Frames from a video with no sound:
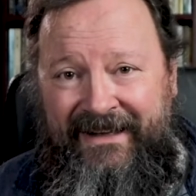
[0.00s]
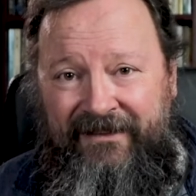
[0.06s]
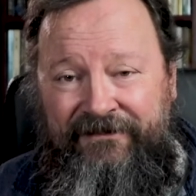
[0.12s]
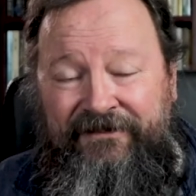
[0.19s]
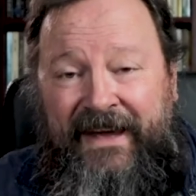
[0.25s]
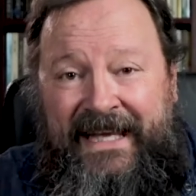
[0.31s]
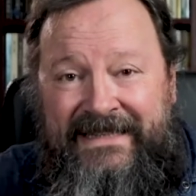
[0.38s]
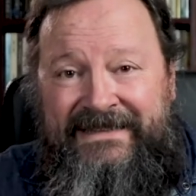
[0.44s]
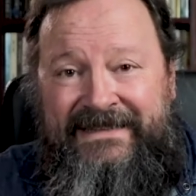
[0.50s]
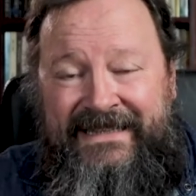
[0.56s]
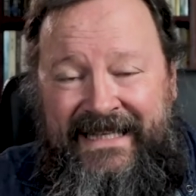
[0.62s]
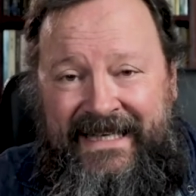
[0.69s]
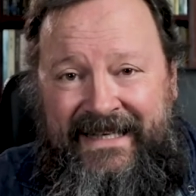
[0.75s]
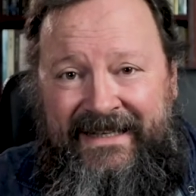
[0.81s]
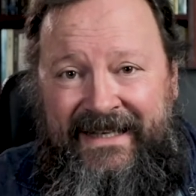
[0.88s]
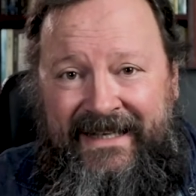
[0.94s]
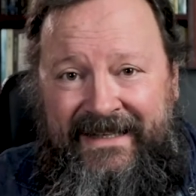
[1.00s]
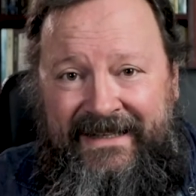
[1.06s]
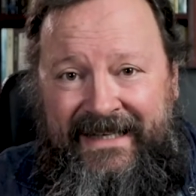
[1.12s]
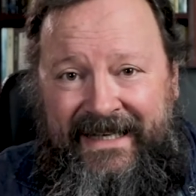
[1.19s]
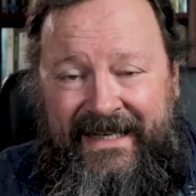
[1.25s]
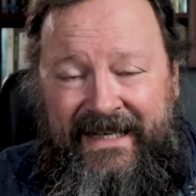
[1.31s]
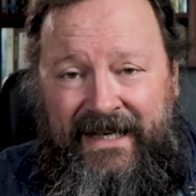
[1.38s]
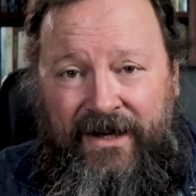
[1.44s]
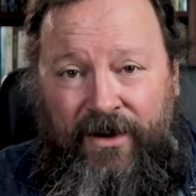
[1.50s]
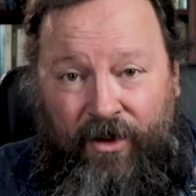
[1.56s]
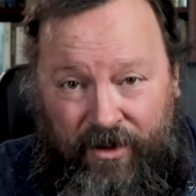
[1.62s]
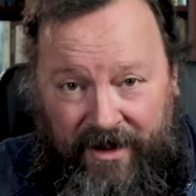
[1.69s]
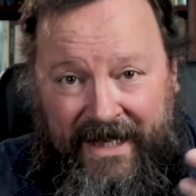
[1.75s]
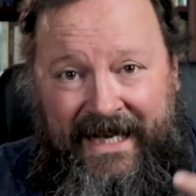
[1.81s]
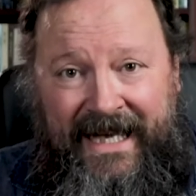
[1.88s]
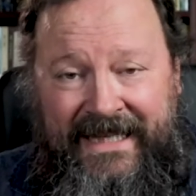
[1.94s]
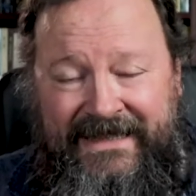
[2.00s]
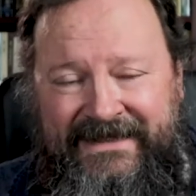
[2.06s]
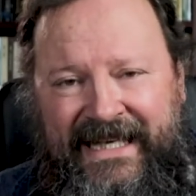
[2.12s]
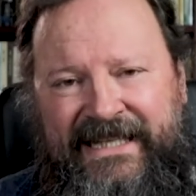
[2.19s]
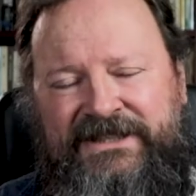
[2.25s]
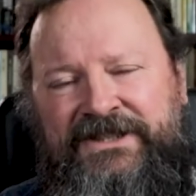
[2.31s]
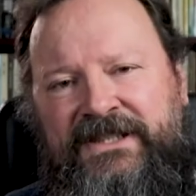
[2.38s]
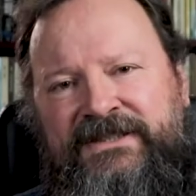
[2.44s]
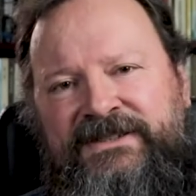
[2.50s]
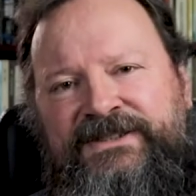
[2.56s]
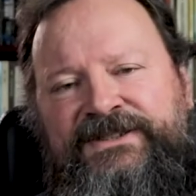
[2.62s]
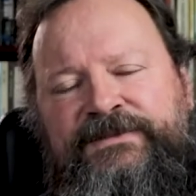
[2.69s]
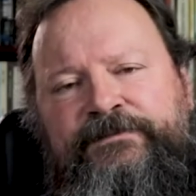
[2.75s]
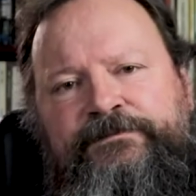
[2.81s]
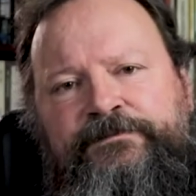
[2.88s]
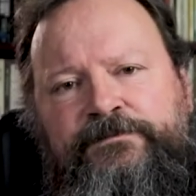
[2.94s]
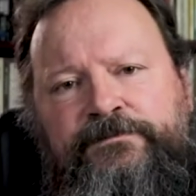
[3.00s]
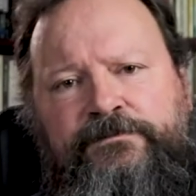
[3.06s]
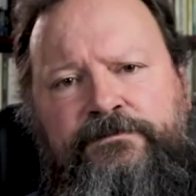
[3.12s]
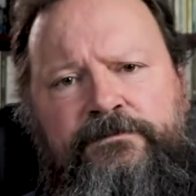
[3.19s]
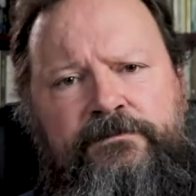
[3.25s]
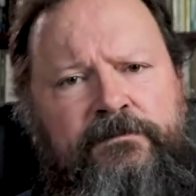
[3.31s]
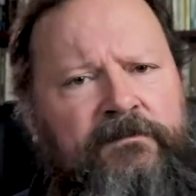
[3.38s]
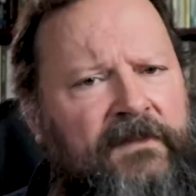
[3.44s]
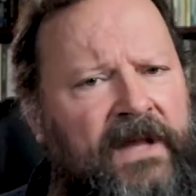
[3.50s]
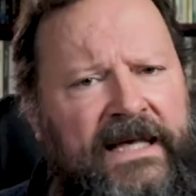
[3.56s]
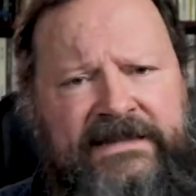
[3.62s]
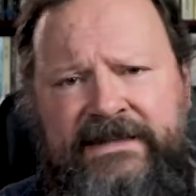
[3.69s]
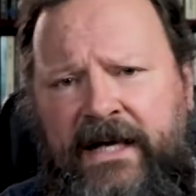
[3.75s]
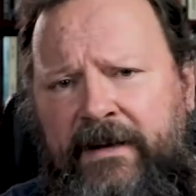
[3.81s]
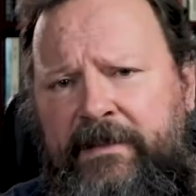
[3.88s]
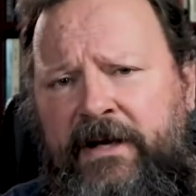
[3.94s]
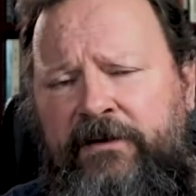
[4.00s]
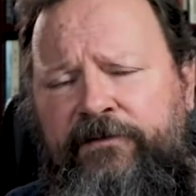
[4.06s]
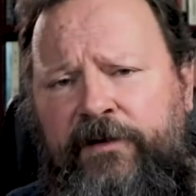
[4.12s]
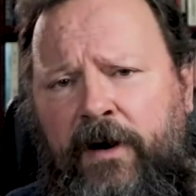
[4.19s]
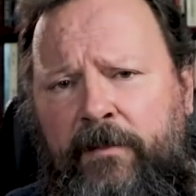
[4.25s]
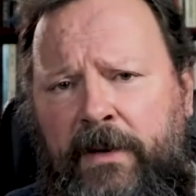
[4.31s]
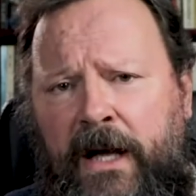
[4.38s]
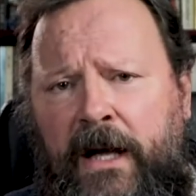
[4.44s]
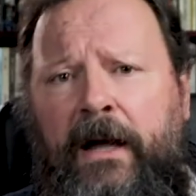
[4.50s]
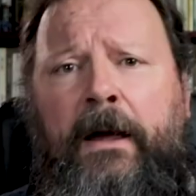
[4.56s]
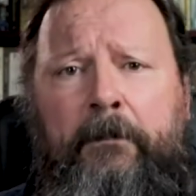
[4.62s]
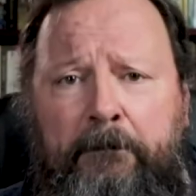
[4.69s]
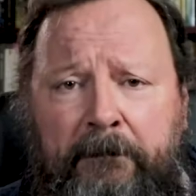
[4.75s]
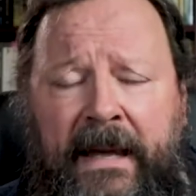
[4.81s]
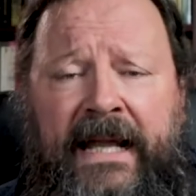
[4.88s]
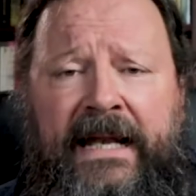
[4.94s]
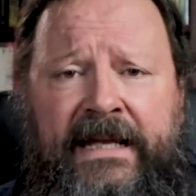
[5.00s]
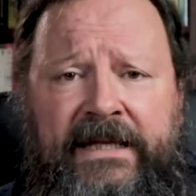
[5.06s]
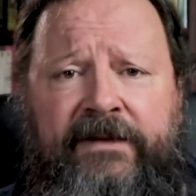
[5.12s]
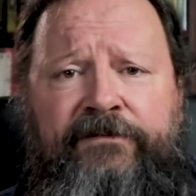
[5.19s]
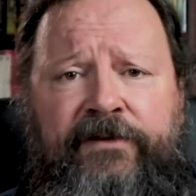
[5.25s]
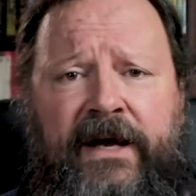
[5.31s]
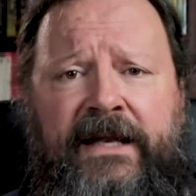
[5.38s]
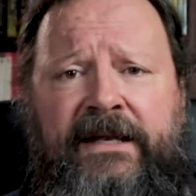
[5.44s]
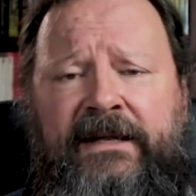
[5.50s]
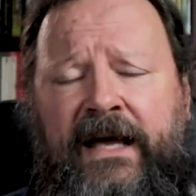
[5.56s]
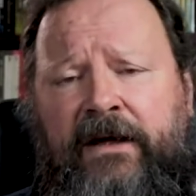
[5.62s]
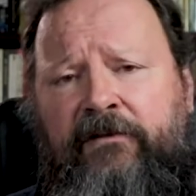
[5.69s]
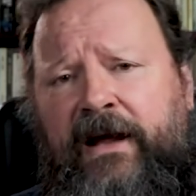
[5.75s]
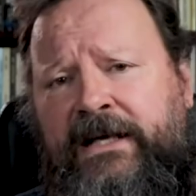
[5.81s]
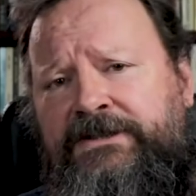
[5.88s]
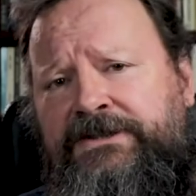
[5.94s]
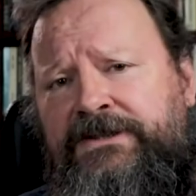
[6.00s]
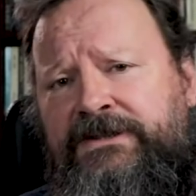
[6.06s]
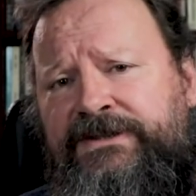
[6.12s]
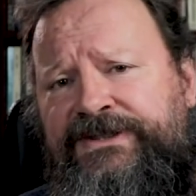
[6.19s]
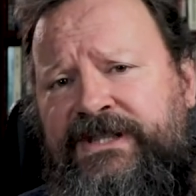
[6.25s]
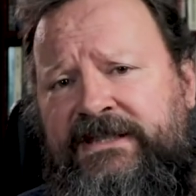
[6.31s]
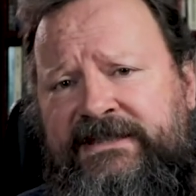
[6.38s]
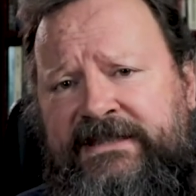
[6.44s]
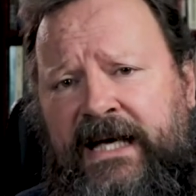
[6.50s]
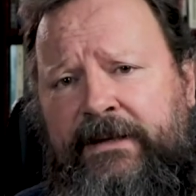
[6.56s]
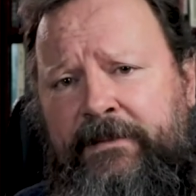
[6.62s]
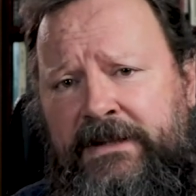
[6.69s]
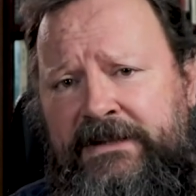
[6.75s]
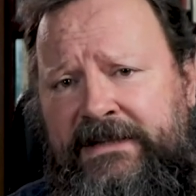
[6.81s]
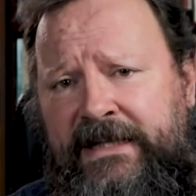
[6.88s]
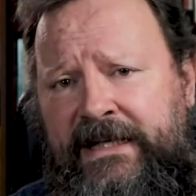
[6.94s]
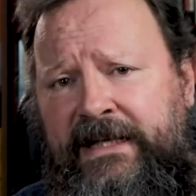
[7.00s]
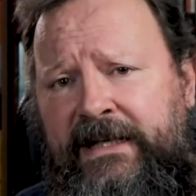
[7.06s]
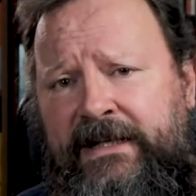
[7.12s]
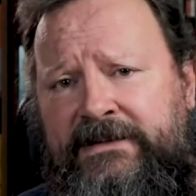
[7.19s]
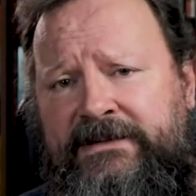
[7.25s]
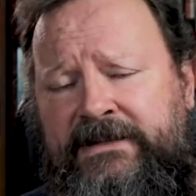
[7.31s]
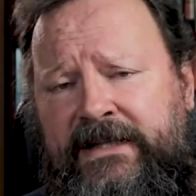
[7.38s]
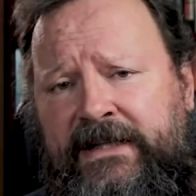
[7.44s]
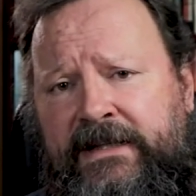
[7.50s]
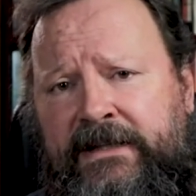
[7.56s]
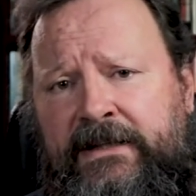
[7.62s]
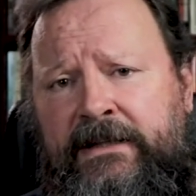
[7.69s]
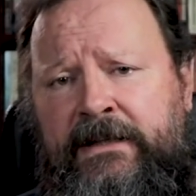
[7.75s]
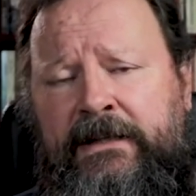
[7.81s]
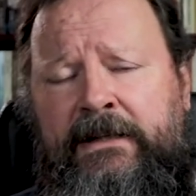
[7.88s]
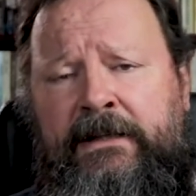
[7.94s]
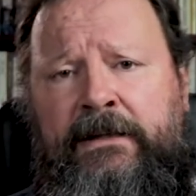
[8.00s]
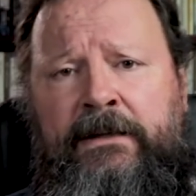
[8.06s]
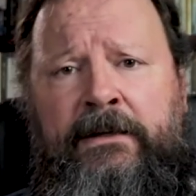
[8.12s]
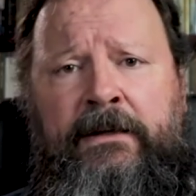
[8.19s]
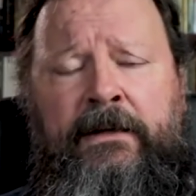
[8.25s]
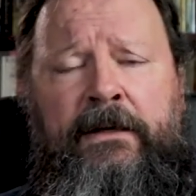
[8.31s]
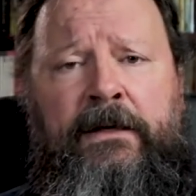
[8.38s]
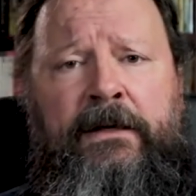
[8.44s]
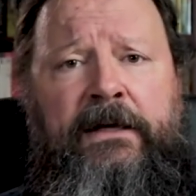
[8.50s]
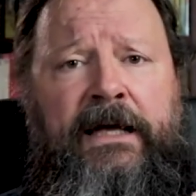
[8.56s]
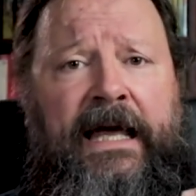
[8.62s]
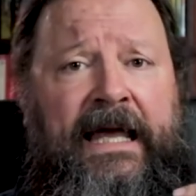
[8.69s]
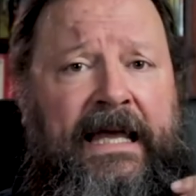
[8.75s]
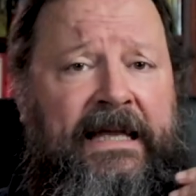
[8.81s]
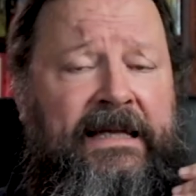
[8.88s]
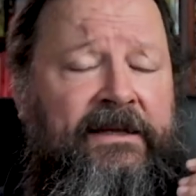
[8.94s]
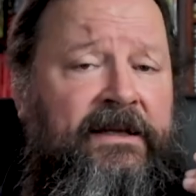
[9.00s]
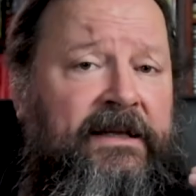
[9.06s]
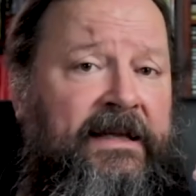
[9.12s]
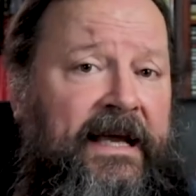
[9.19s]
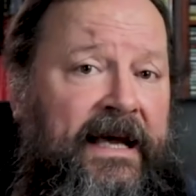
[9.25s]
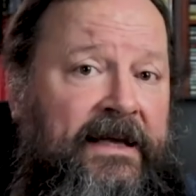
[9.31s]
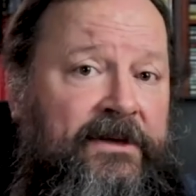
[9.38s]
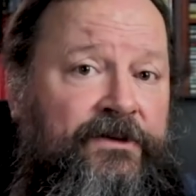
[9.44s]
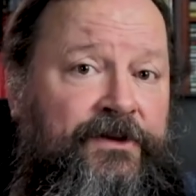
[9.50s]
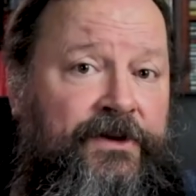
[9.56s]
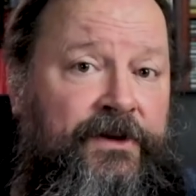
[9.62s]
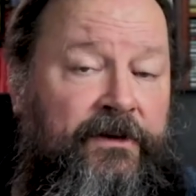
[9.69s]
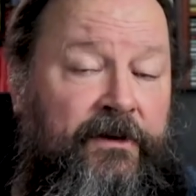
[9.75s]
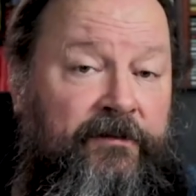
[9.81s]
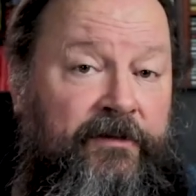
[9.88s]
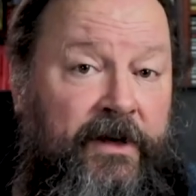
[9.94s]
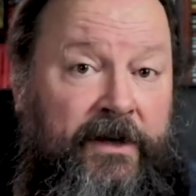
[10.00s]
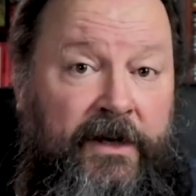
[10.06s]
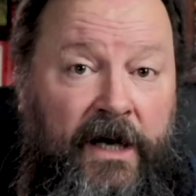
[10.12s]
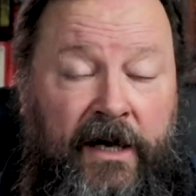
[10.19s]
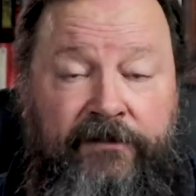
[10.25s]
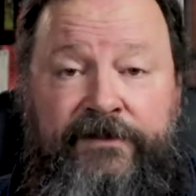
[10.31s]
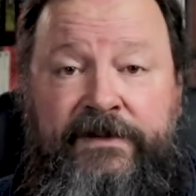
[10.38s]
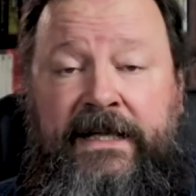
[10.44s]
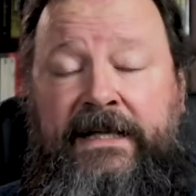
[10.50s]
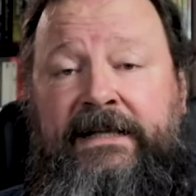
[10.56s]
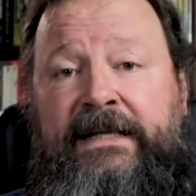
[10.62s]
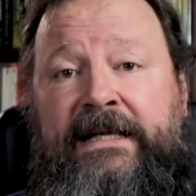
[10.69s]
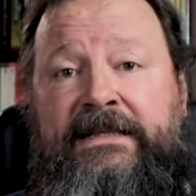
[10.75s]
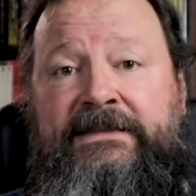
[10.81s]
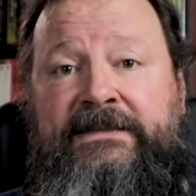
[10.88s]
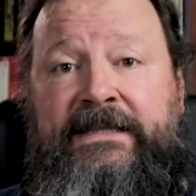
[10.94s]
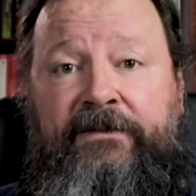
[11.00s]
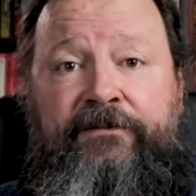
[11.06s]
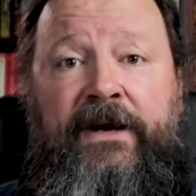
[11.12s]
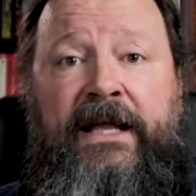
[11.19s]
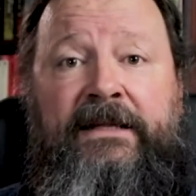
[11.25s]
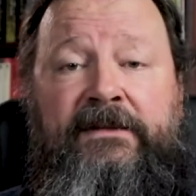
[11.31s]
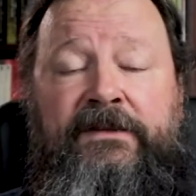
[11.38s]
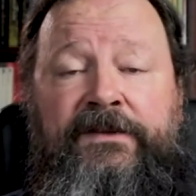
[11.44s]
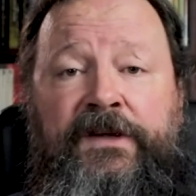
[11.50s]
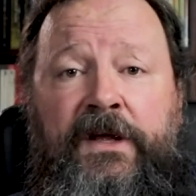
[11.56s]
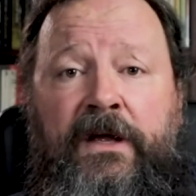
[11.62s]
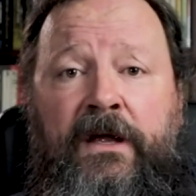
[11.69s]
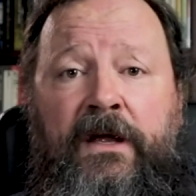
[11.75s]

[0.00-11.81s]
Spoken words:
facing the organizations is coming from many different directions simultaneously. And that very often these different